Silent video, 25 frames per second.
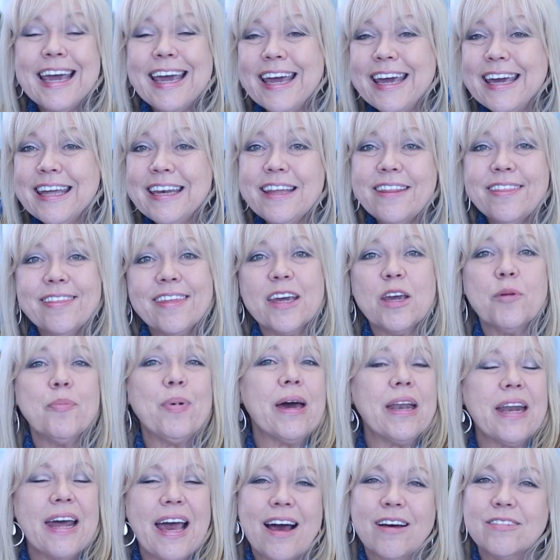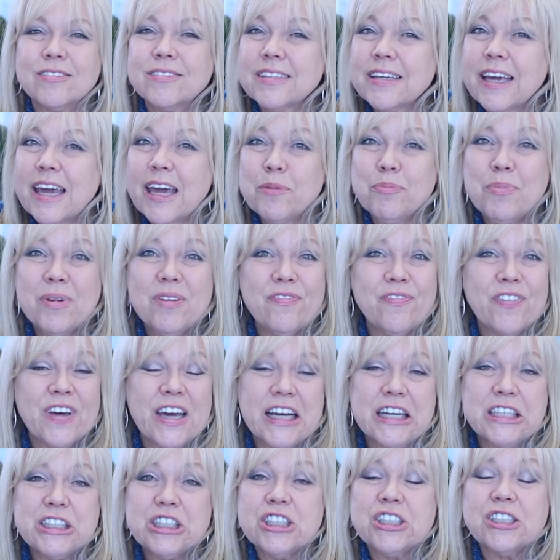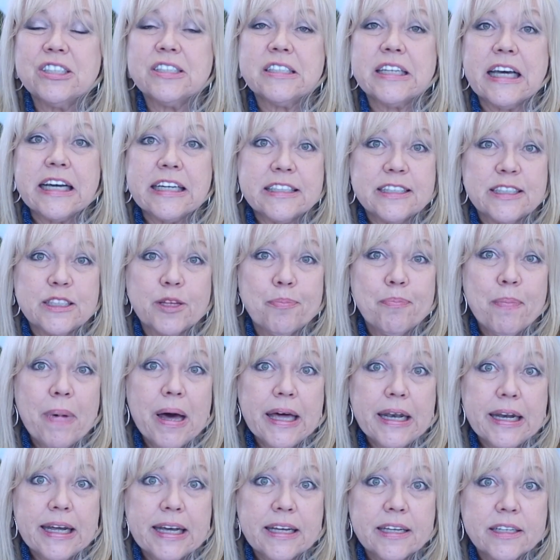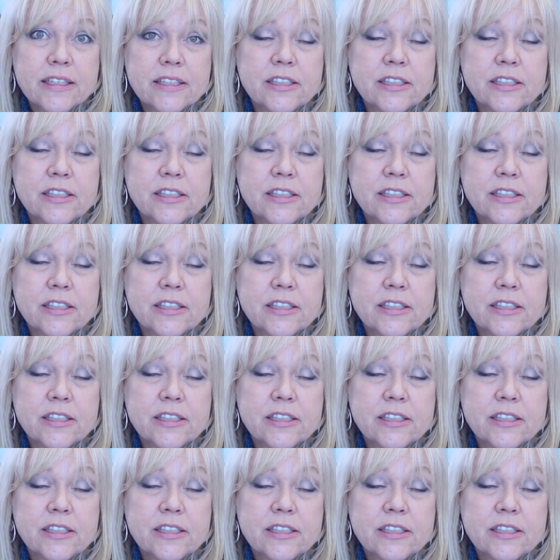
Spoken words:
Anything about a house can be fixed, it just takes some money.